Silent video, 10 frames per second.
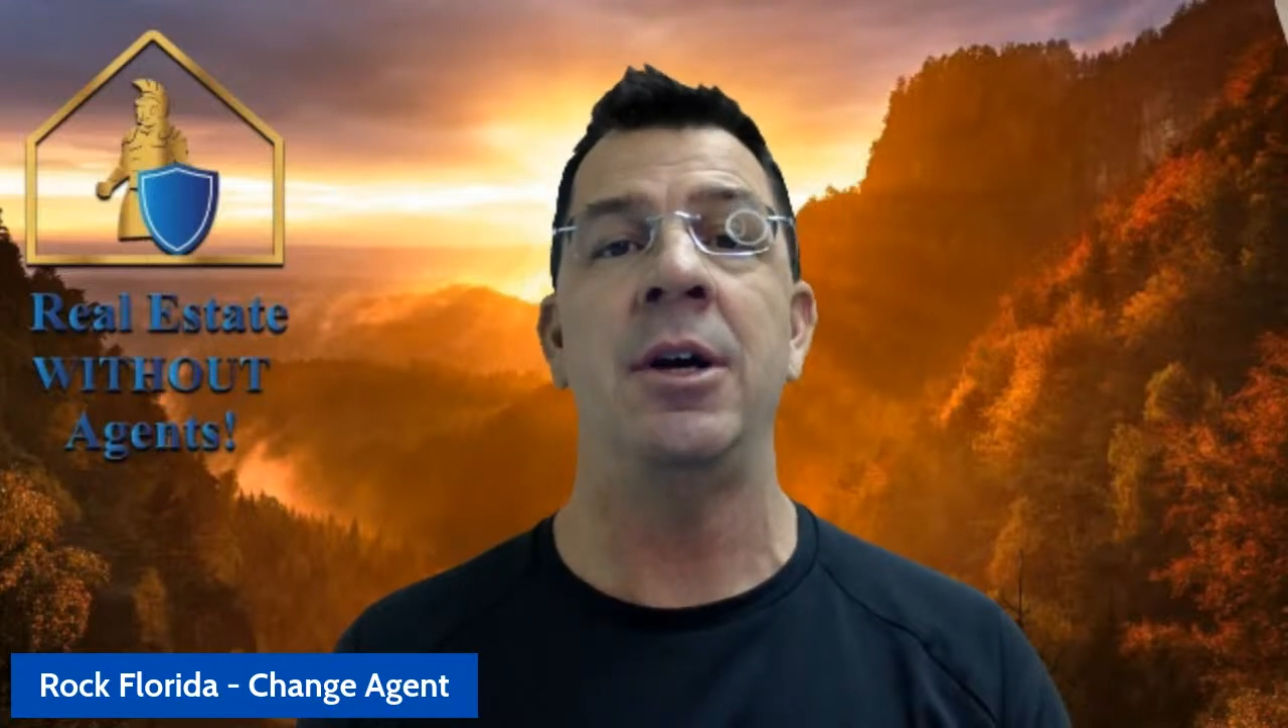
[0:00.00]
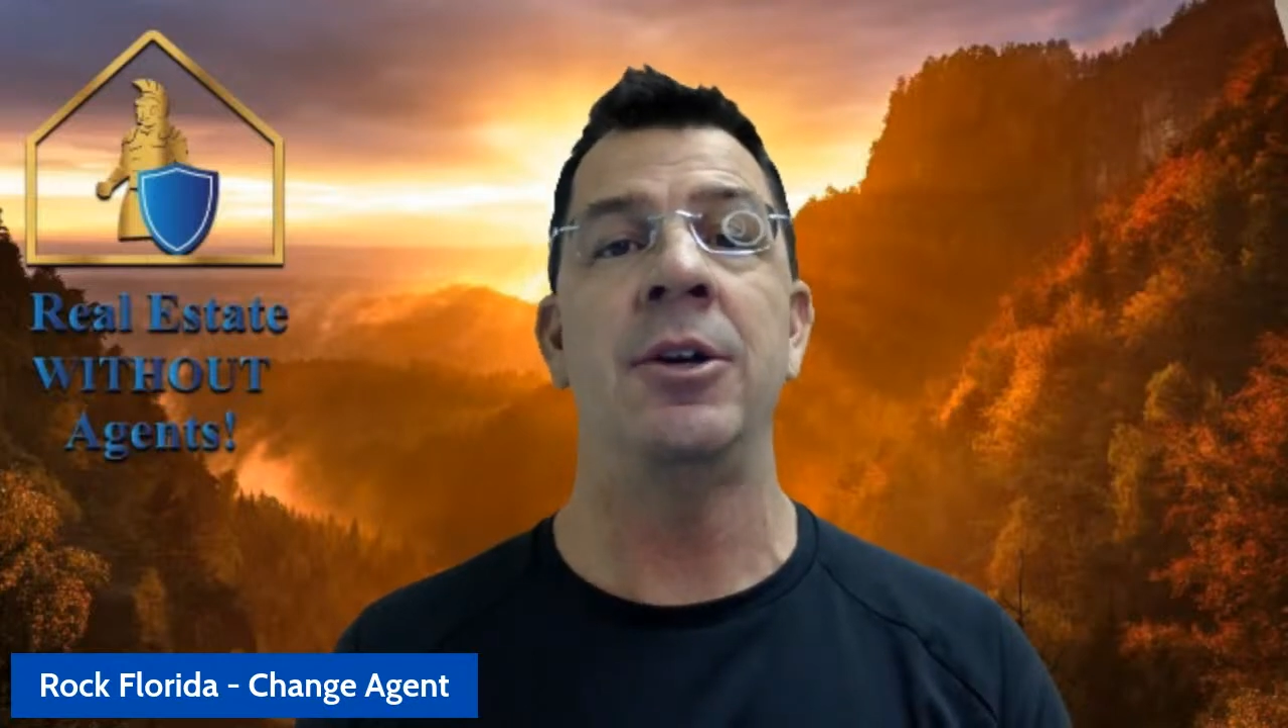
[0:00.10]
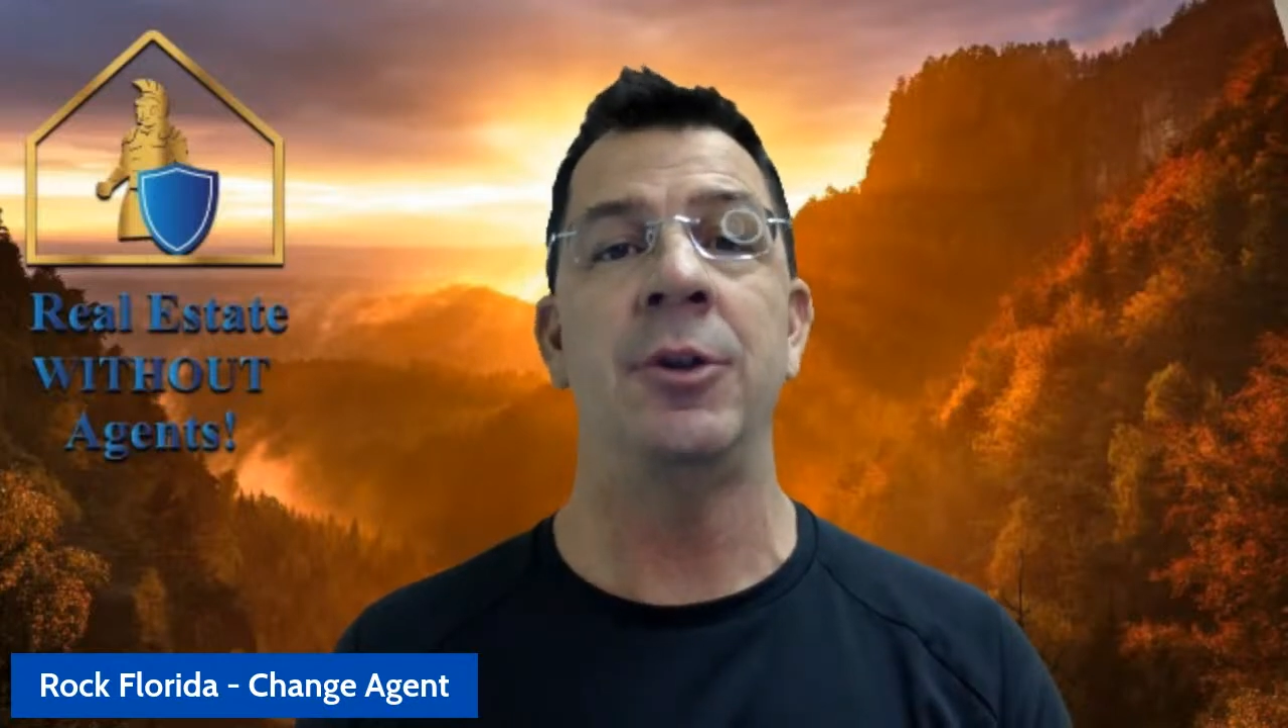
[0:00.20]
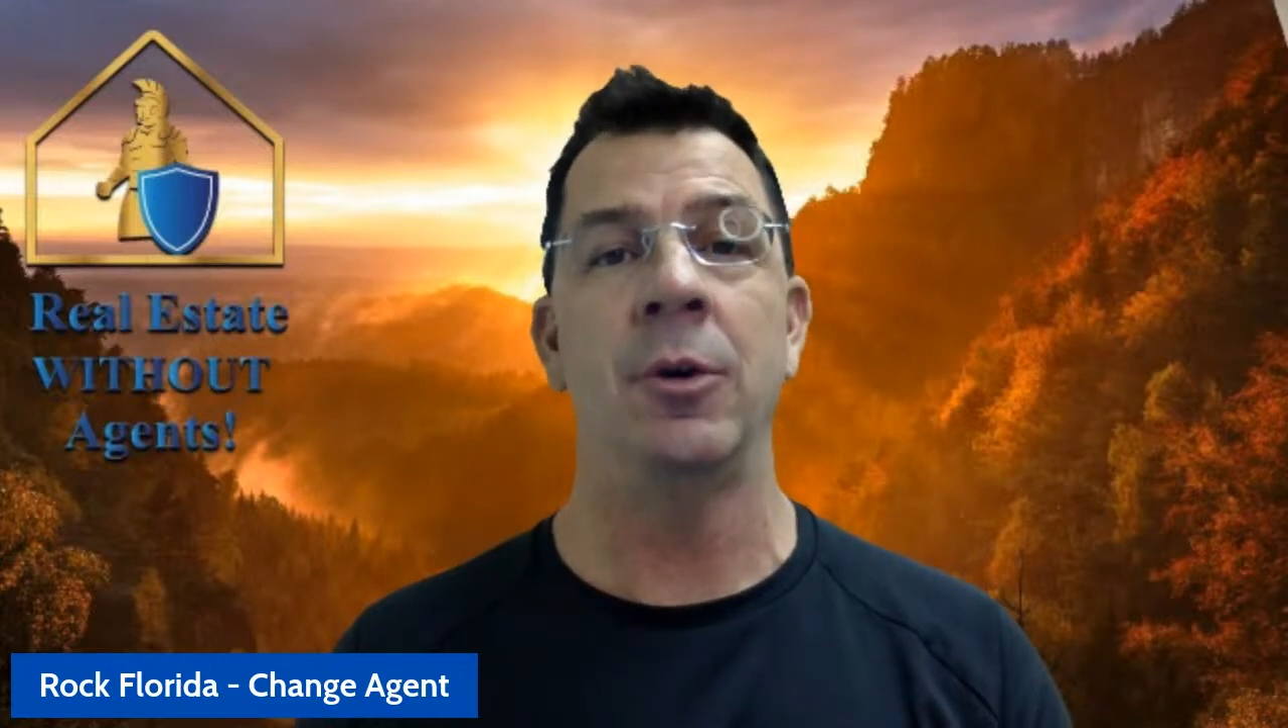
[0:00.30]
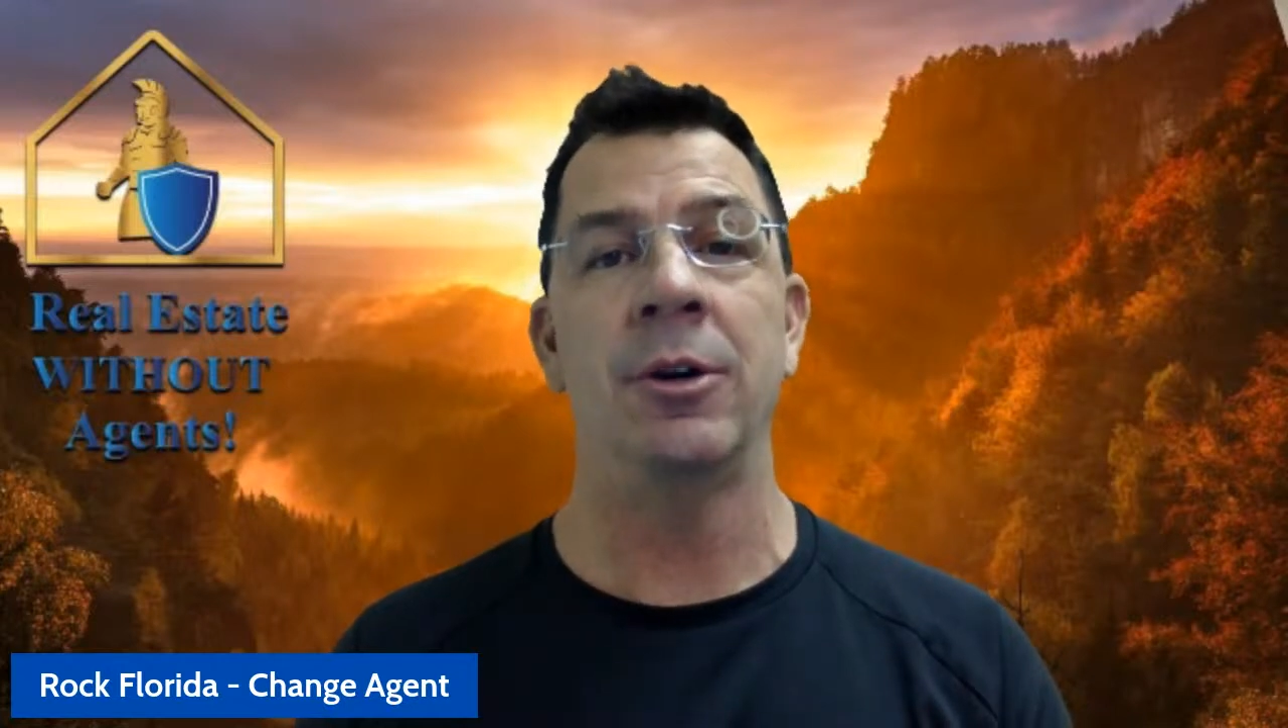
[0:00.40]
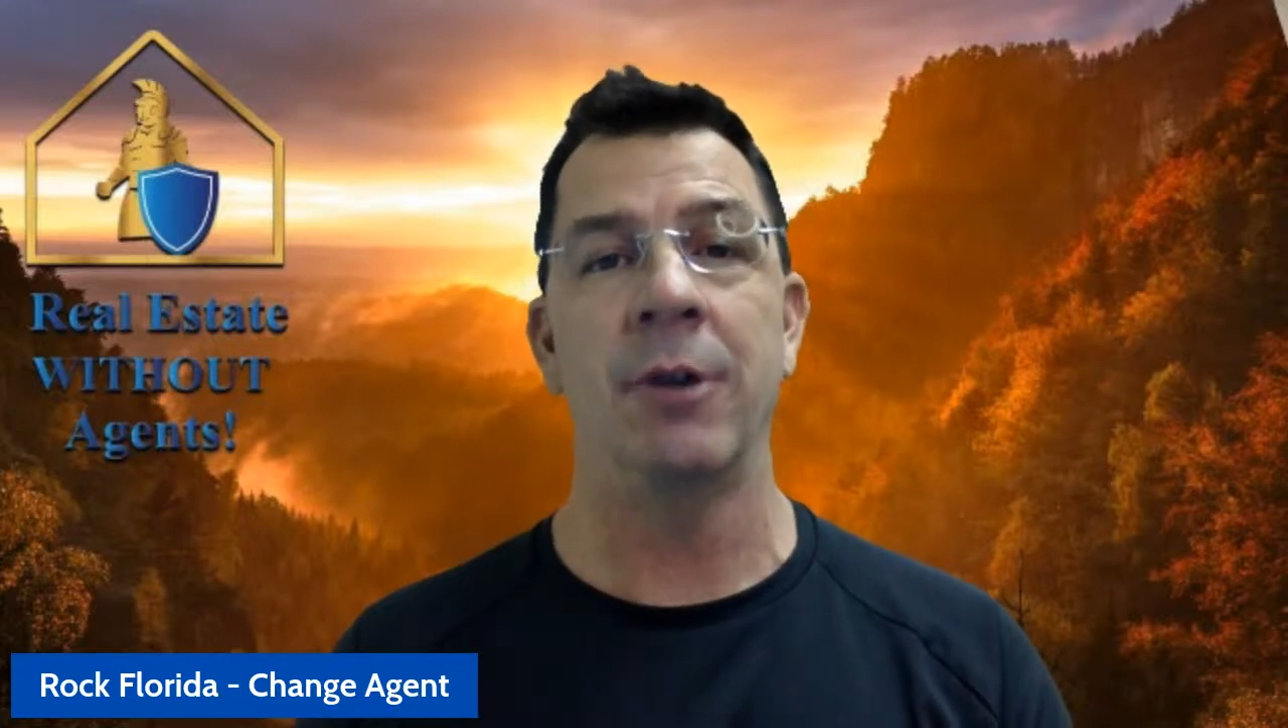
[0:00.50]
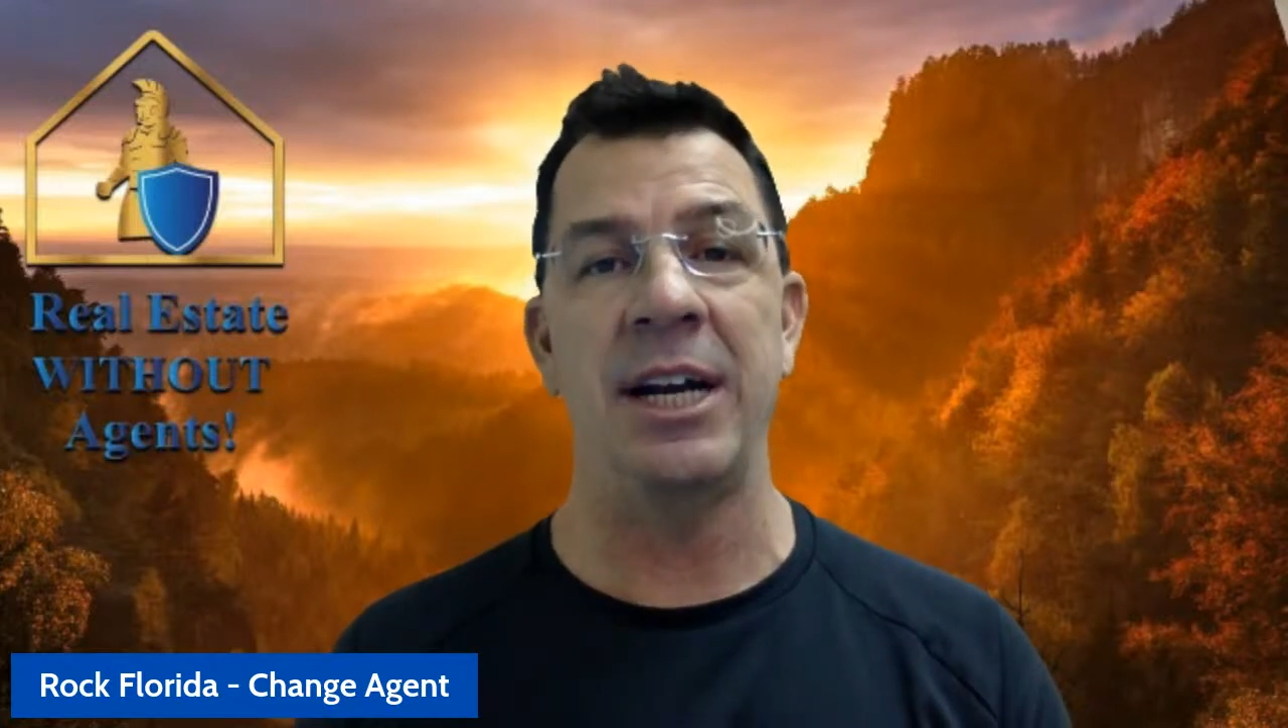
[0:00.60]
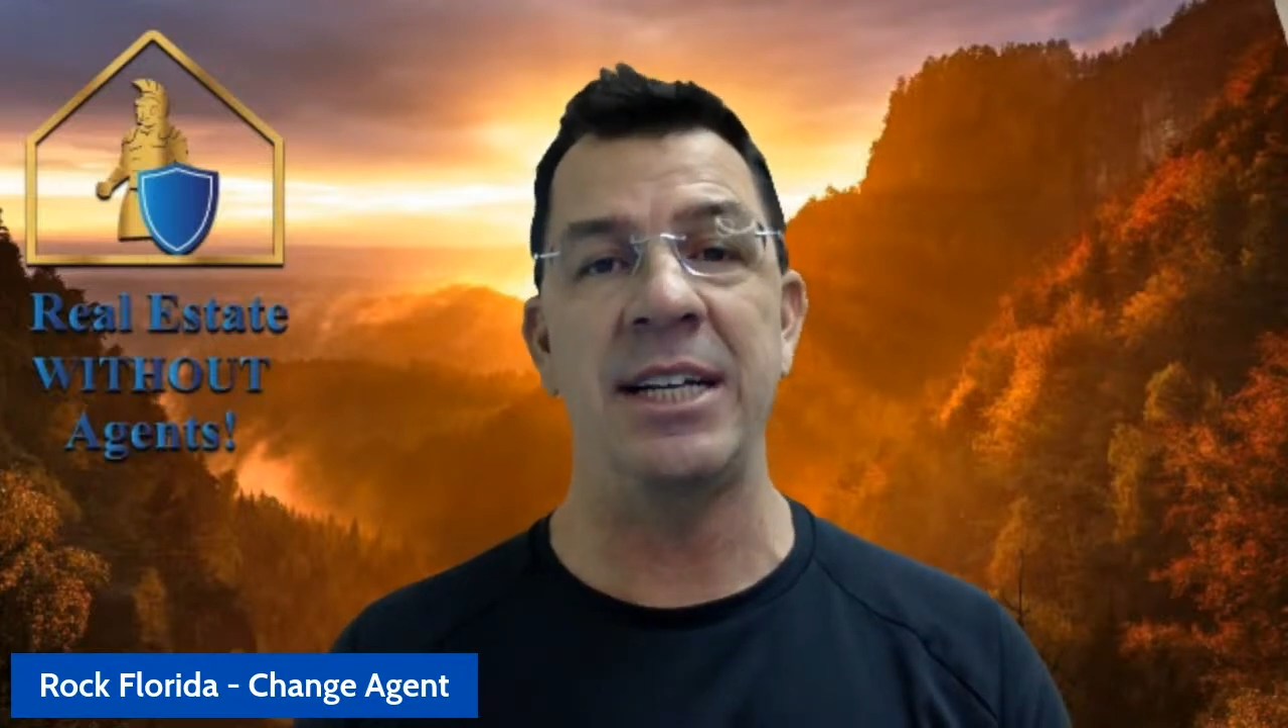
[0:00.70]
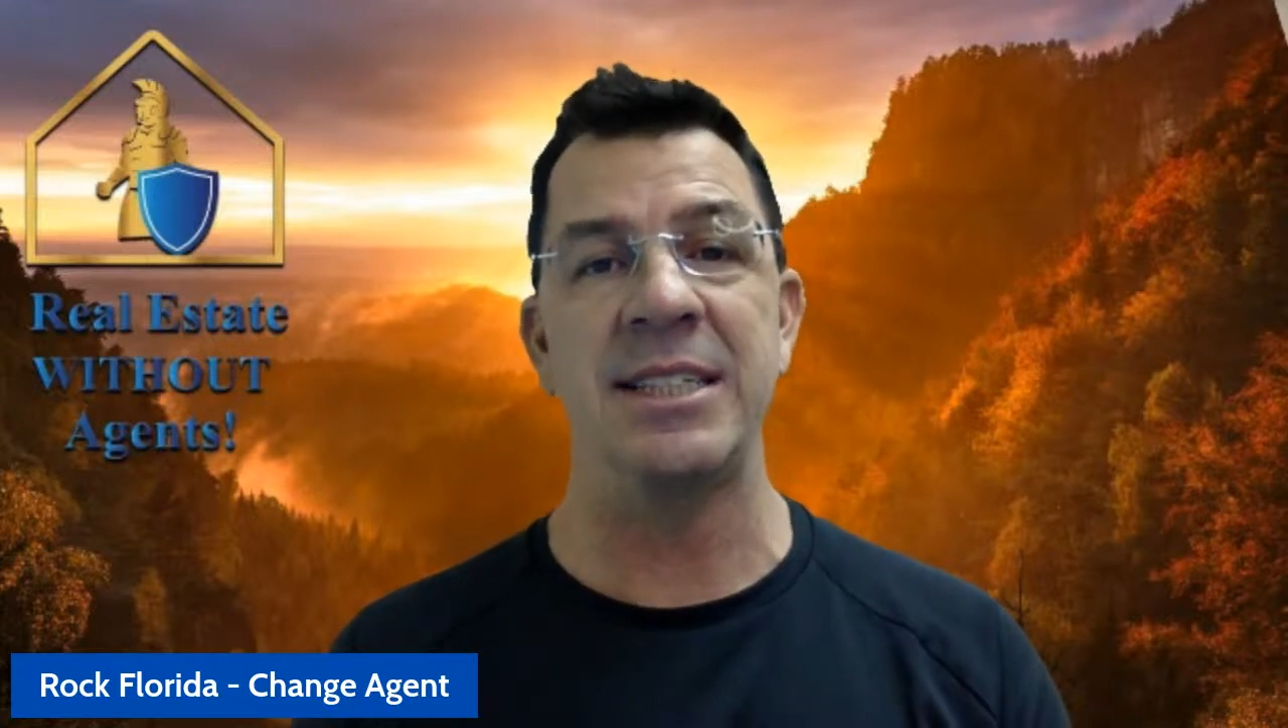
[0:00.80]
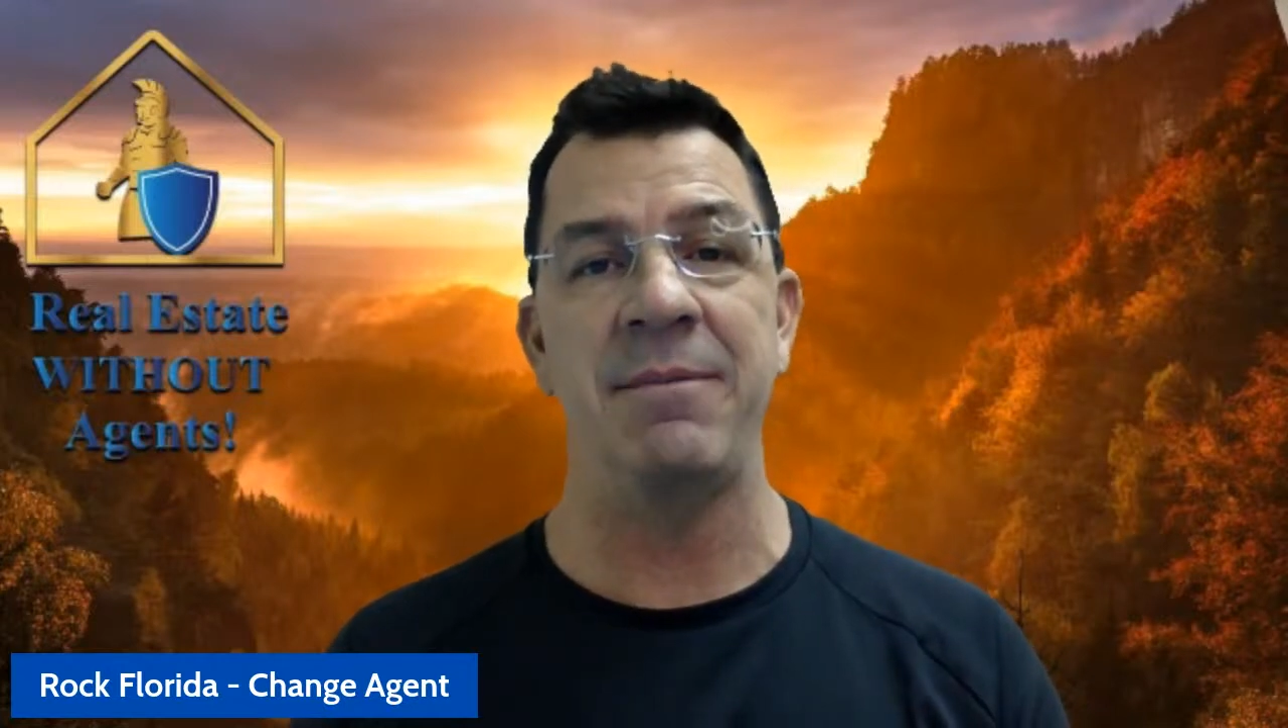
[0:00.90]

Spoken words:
your greatest